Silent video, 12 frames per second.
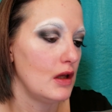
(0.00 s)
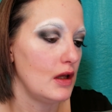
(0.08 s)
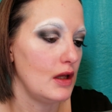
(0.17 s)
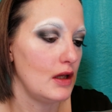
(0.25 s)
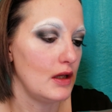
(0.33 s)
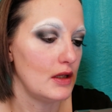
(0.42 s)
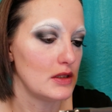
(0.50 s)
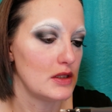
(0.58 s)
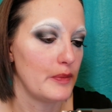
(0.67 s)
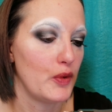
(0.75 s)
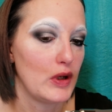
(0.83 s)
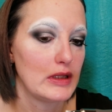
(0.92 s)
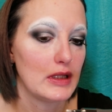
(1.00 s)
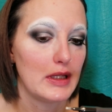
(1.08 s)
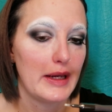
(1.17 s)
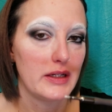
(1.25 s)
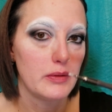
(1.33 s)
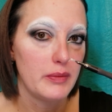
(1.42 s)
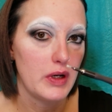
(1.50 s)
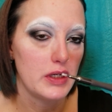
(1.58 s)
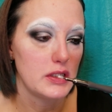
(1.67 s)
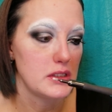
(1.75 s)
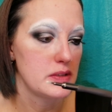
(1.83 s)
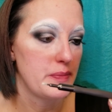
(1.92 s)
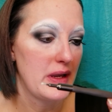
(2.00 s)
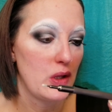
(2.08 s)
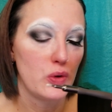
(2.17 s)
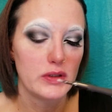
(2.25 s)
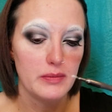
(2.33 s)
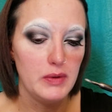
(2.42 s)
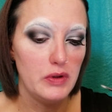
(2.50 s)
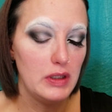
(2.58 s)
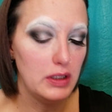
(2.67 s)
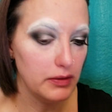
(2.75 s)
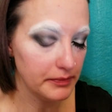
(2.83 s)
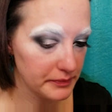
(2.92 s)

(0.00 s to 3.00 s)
It is the Pointed Liner Brush by Ulta Beauty.